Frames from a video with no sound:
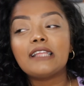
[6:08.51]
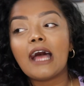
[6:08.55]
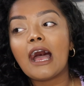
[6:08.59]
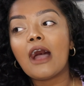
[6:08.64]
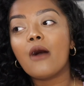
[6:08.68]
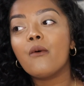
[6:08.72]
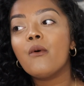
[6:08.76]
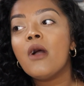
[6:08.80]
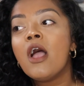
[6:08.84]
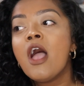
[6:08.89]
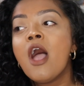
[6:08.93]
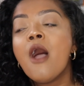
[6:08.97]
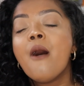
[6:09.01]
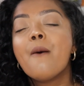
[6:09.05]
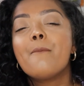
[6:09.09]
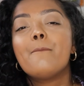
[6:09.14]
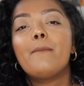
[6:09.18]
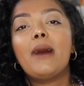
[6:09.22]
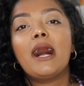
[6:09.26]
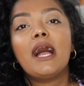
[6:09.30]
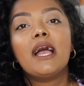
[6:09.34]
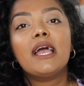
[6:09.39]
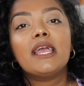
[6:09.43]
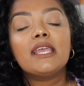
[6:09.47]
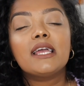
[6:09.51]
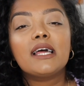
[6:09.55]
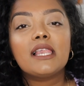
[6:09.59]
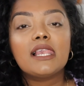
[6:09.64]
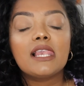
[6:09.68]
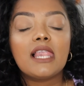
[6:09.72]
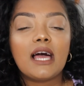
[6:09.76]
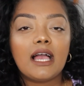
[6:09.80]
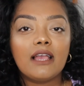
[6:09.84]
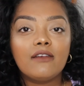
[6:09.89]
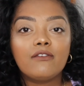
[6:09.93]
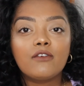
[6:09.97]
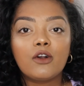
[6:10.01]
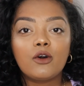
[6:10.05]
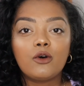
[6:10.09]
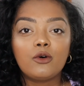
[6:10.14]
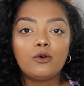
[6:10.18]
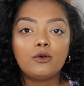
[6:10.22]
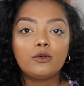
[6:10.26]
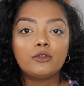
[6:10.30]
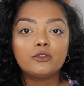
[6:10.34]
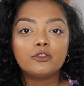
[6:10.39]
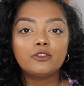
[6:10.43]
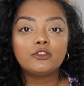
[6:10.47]
Now, my life
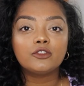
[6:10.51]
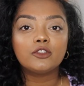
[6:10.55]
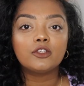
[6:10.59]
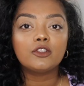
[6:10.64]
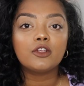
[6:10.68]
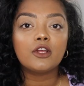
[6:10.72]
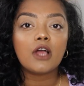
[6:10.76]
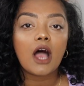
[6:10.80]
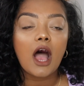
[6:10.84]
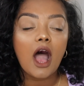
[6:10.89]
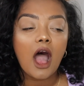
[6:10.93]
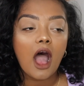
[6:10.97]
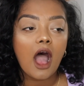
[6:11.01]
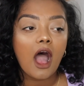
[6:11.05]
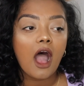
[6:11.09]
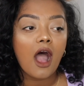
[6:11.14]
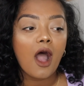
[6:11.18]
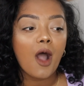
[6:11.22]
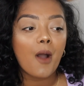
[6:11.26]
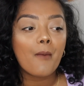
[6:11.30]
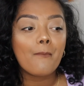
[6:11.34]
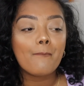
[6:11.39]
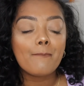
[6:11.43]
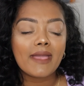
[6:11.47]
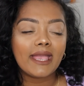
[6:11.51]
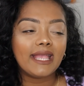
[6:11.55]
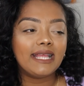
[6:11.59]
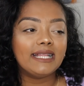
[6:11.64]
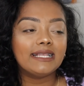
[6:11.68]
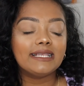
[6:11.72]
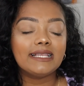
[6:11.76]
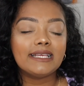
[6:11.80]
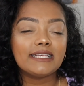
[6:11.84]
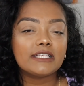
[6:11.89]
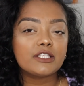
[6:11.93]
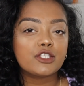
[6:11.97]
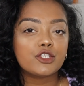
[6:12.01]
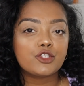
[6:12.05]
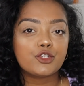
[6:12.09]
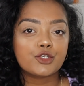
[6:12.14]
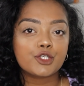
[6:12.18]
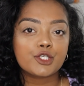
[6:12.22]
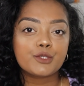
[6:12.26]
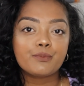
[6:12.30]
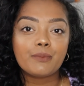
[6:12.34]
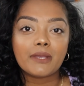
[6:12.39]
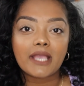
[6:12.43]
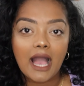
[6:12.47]
goals are mainly to
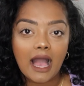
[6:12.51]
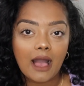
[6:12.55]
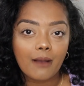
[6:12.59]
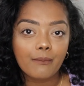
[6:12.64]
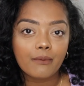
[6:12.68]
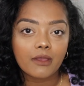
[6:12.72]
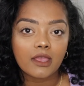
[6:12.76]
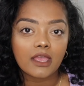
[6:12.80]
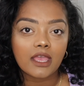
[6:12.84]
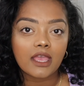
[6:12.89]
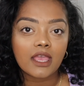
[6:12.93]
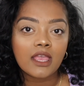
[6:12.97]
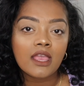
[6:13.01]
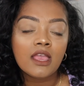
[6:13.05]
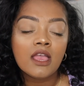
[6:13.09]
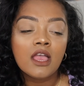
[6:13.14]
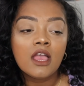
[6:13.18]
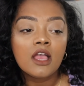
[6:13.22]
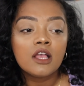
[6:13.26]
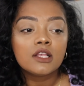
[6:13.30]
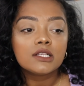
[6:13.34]
just be happy.